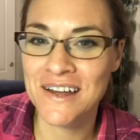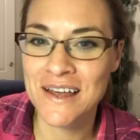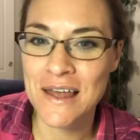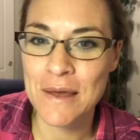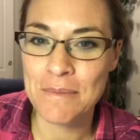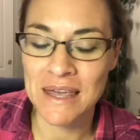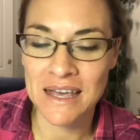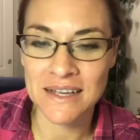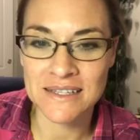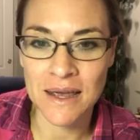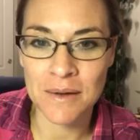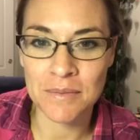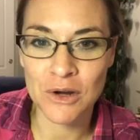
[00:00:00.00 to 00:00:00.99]
because
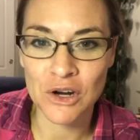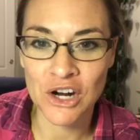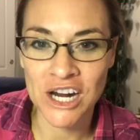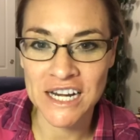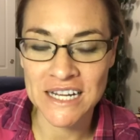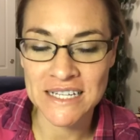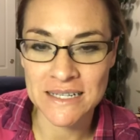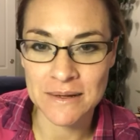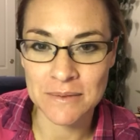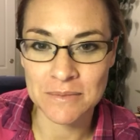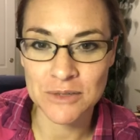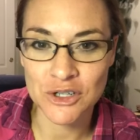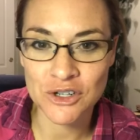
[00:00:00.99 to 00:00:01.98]
I'm creating
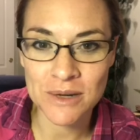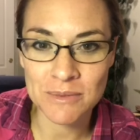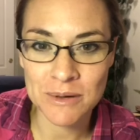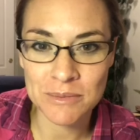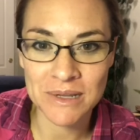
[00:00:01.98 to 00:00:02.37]
some treatment